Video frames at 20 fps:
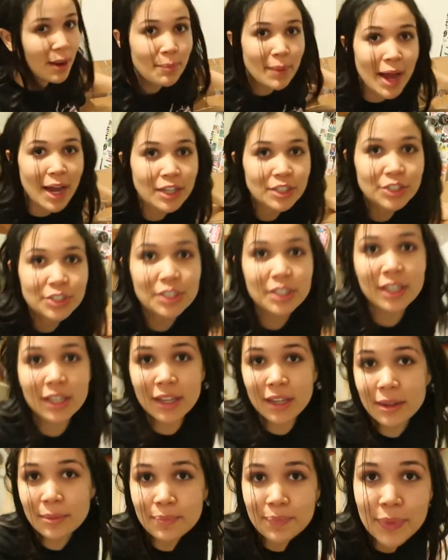I'm
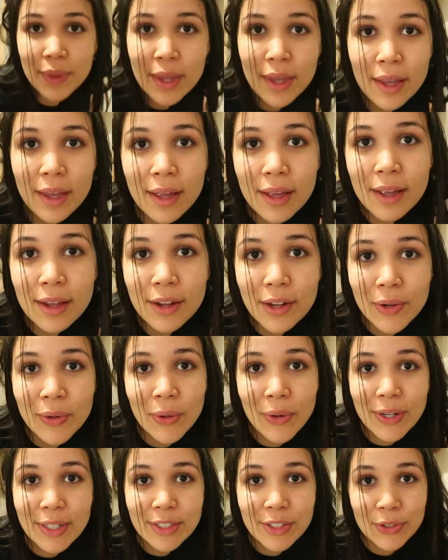actually
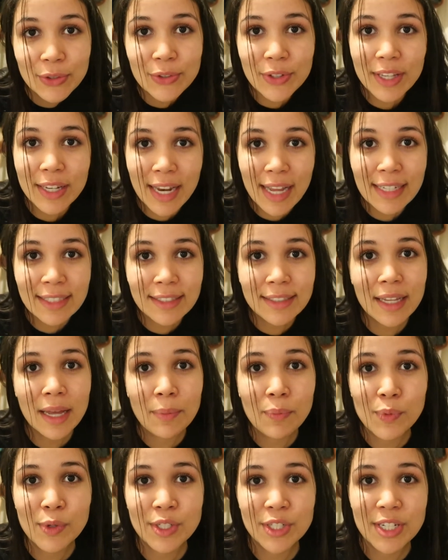going to do the last
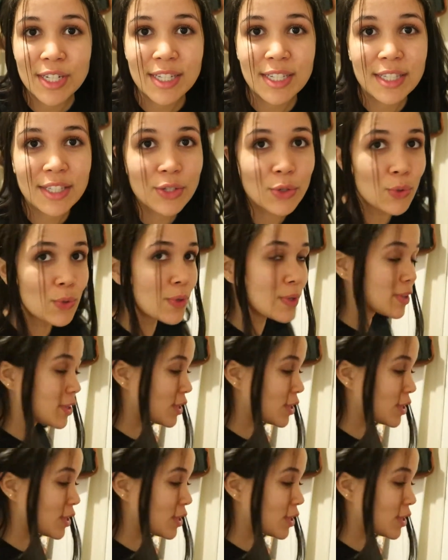step, which is to